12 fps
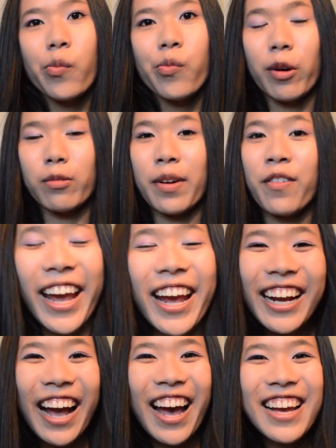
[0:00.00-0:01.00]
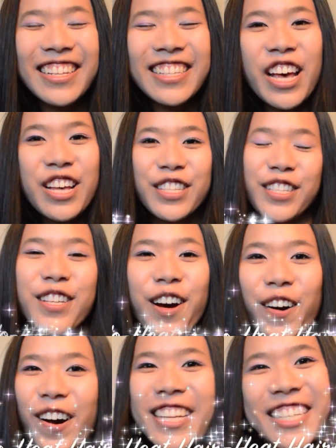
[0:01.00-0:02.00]
That was my phone. Hey guys!
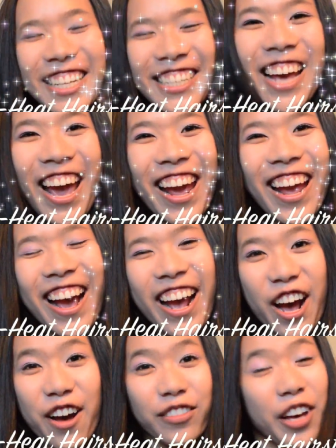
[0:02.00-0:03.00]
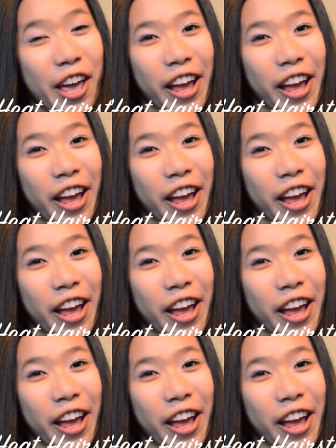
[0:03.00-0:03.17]
So today I have